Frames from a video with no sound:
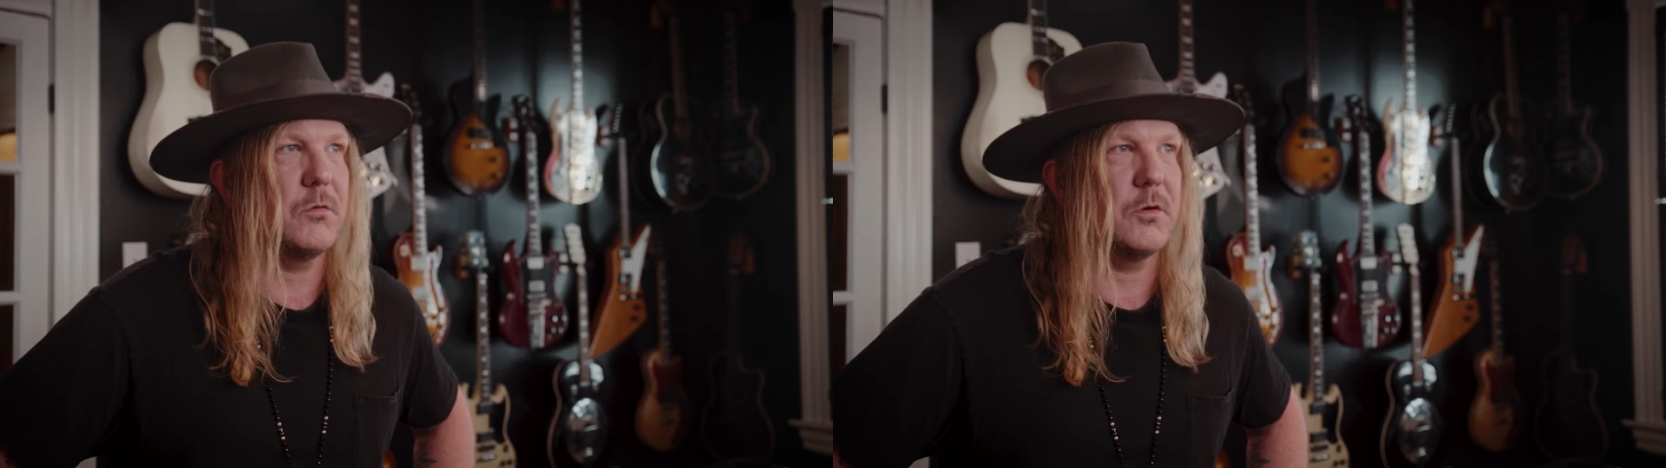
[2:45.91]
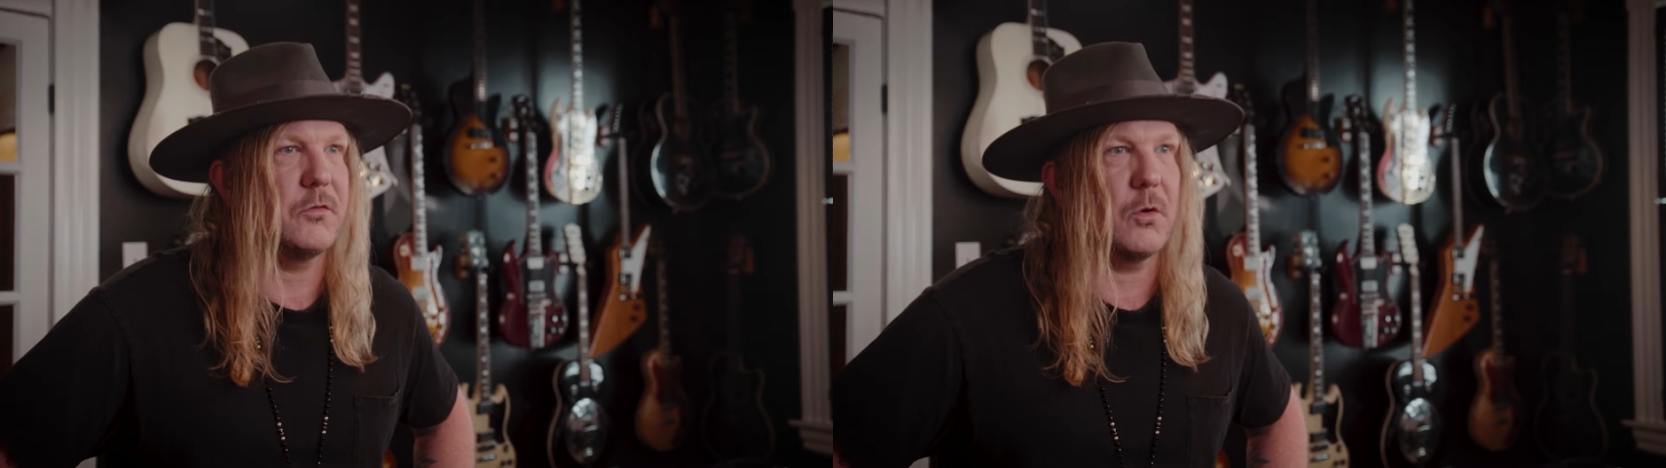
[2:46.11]

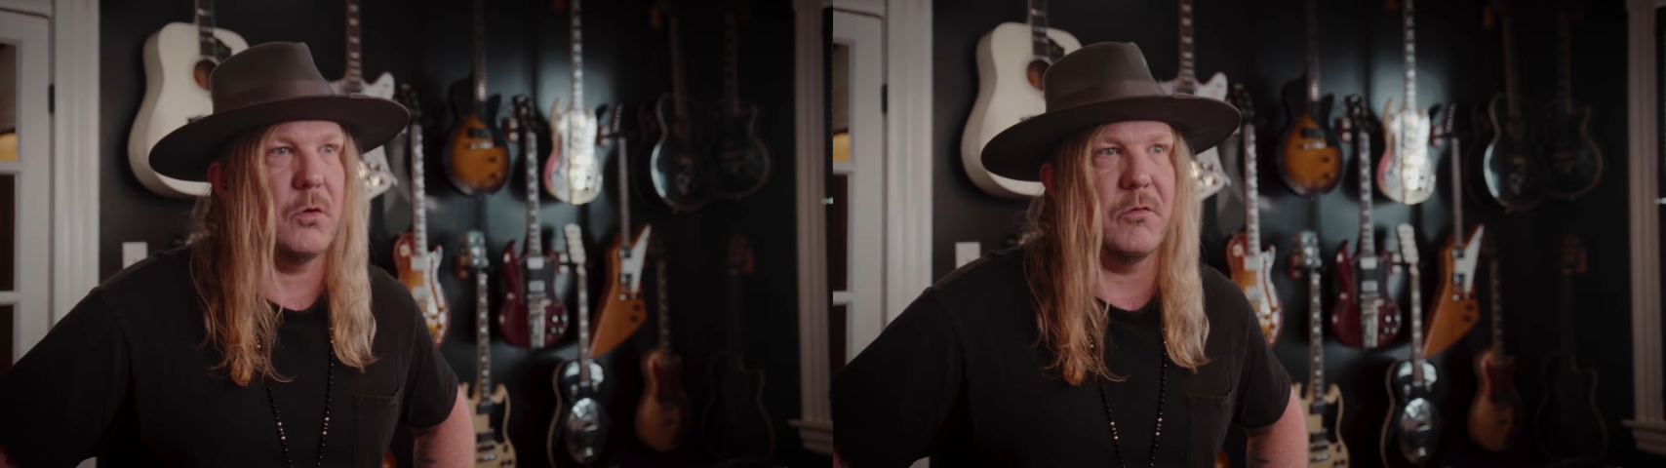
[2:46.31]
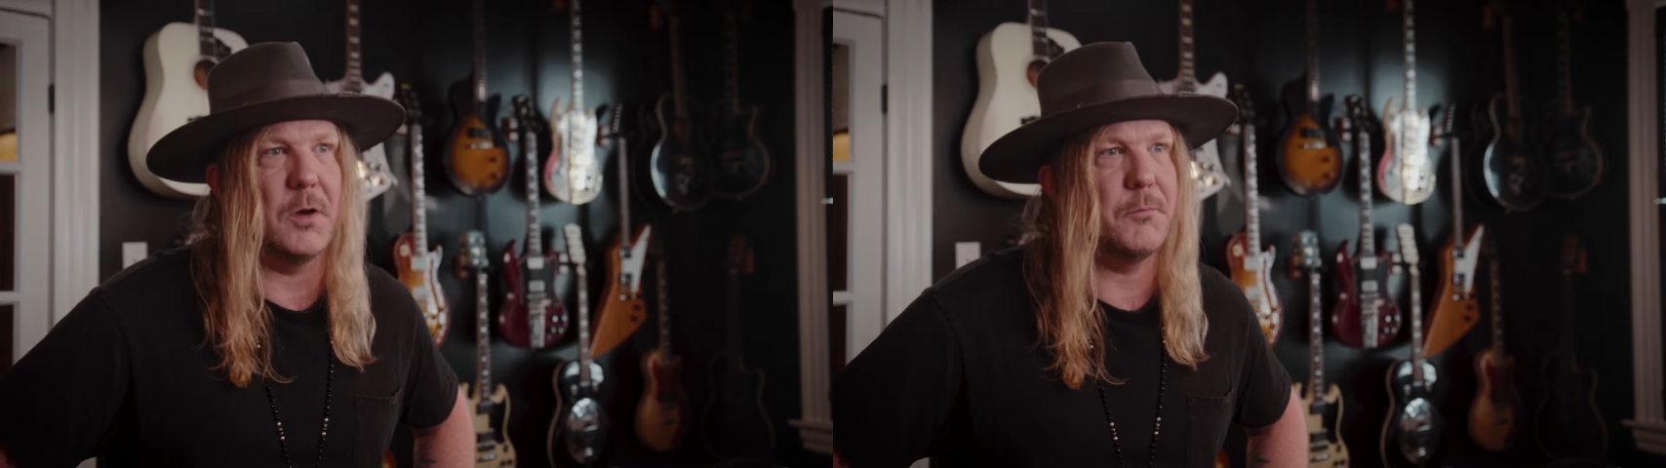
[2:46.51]

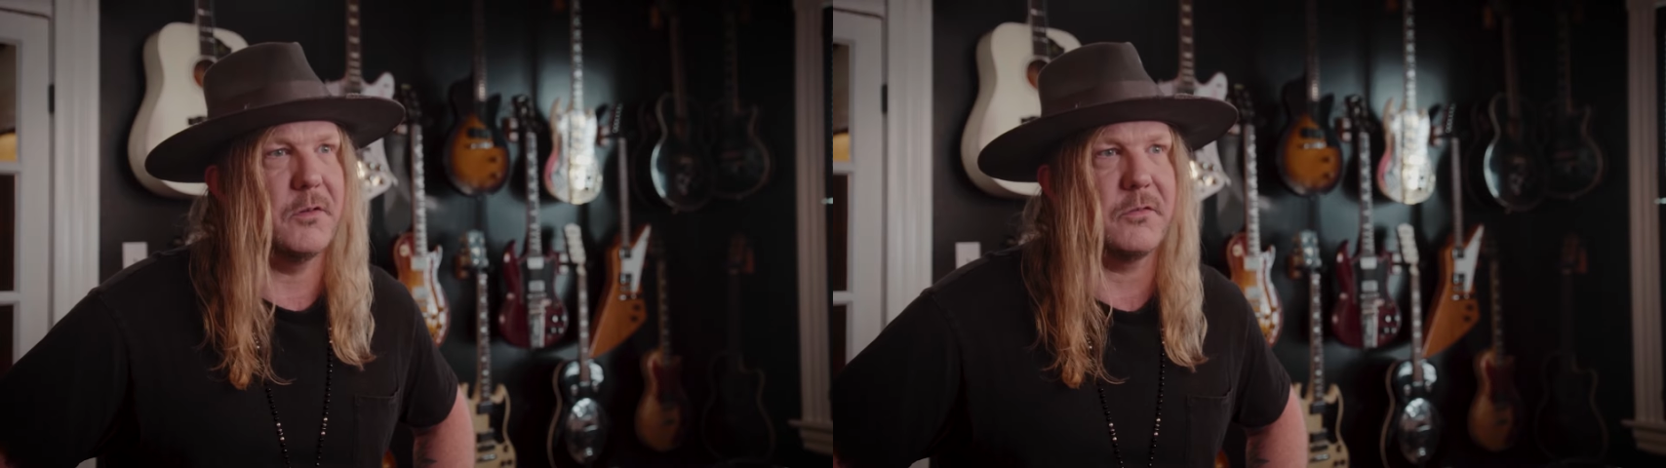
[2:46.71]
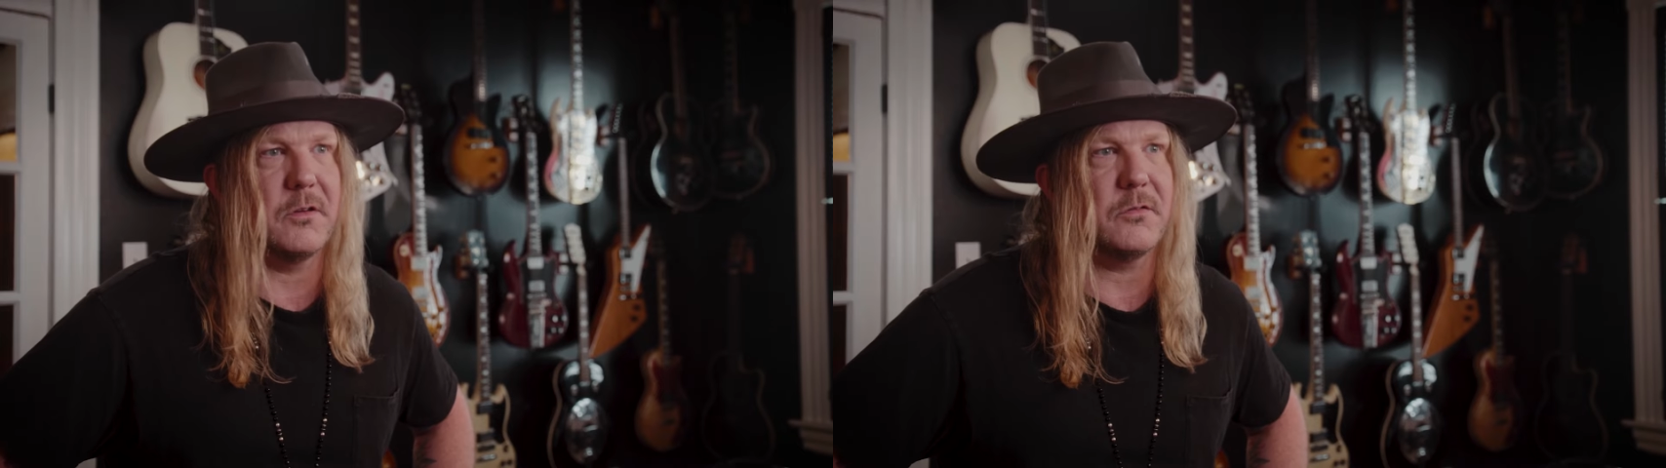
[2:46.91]
control of my
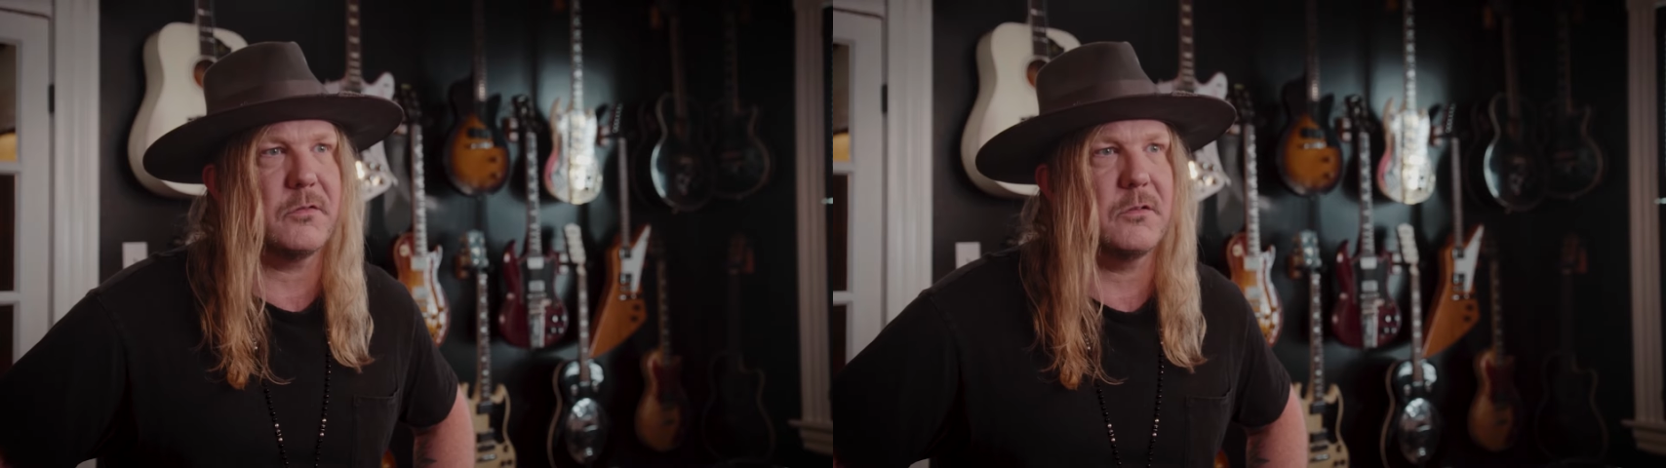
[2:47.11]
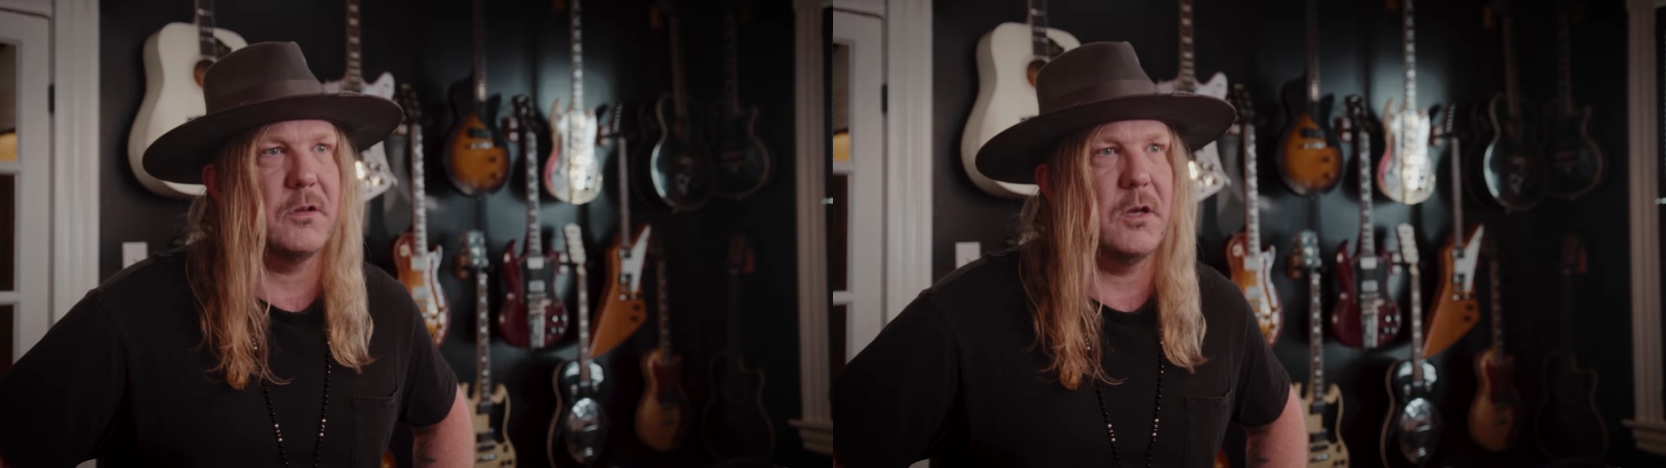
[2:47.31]

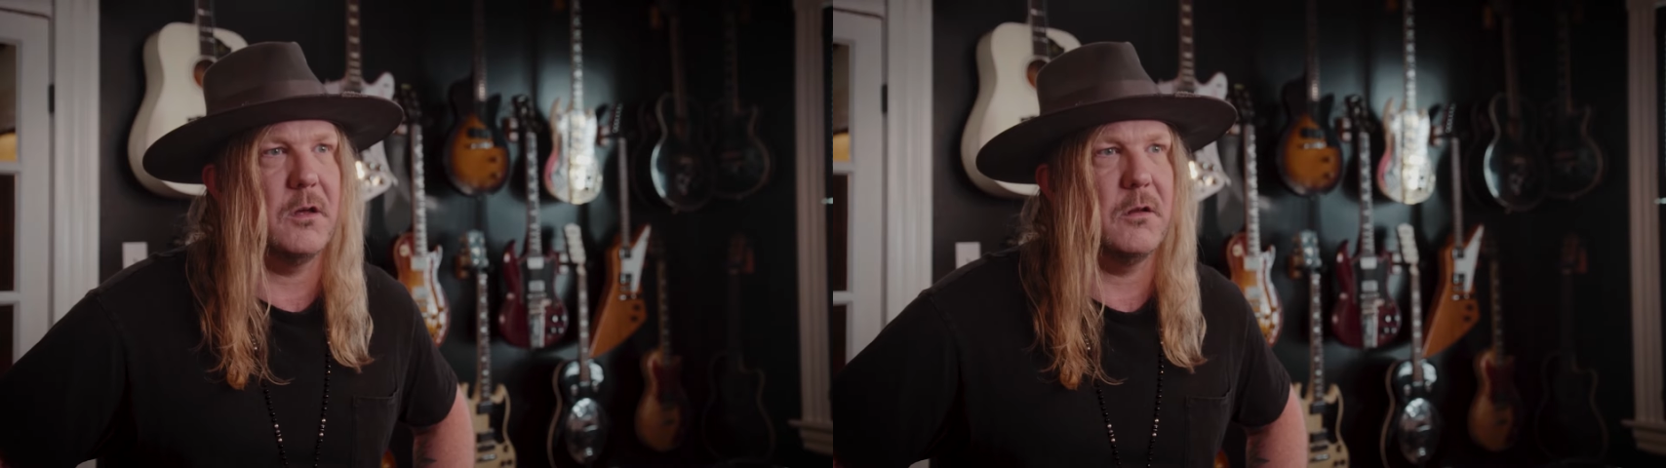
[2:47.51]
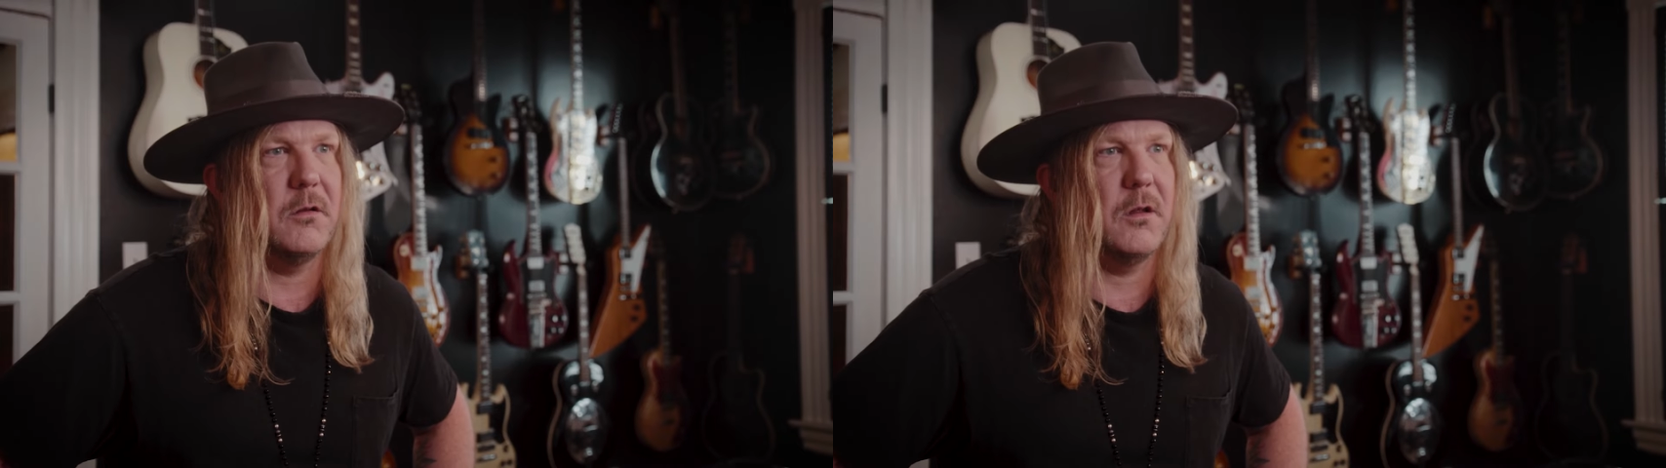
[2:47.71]
business
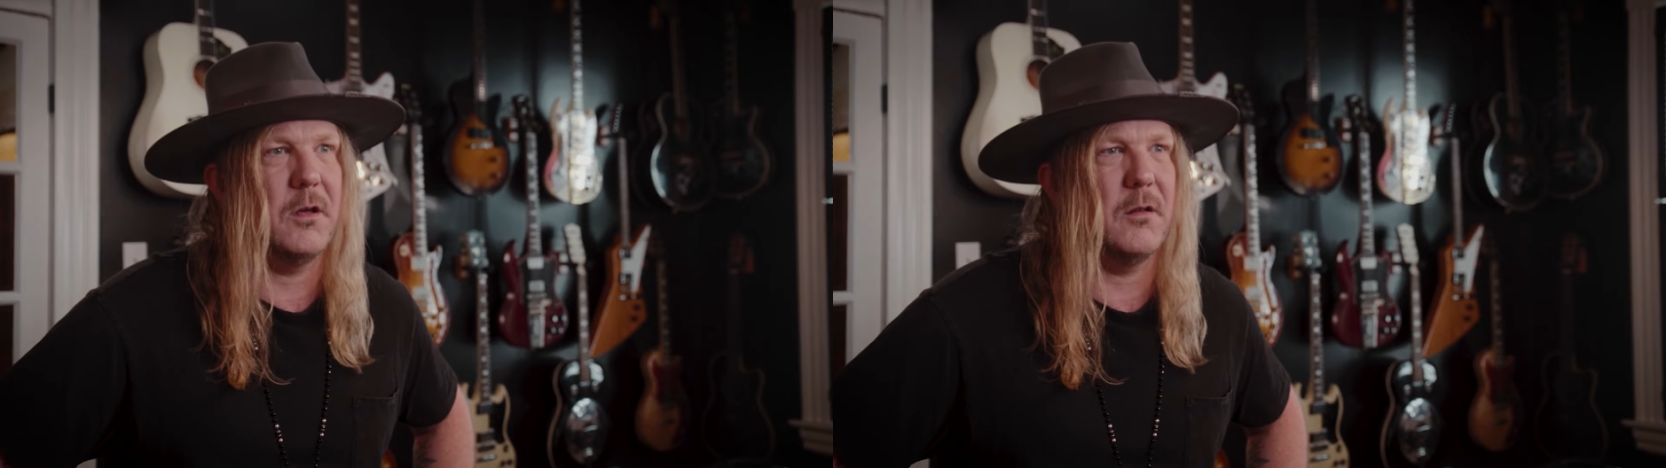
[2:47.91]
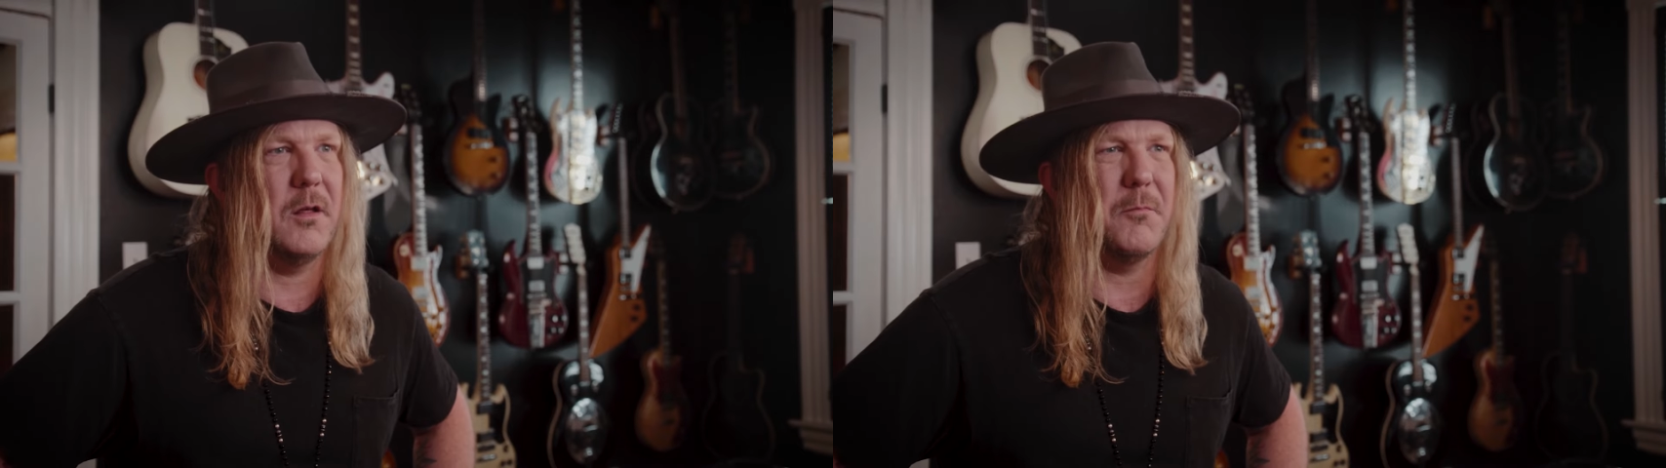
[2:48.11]
and,
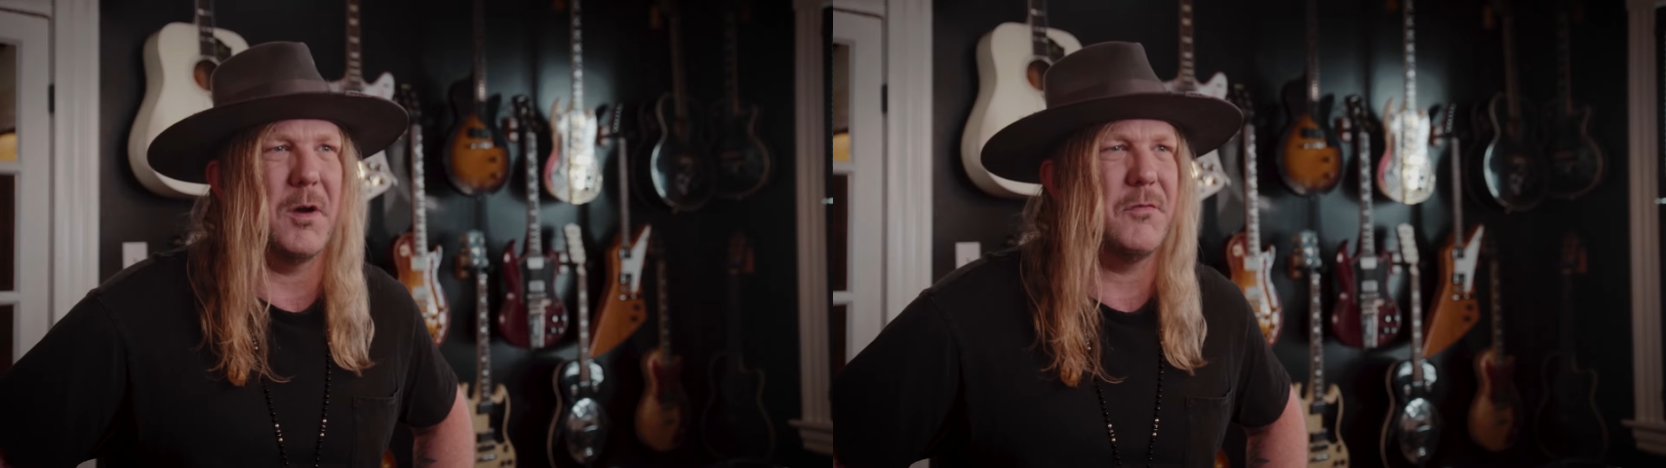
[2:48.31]
and, and my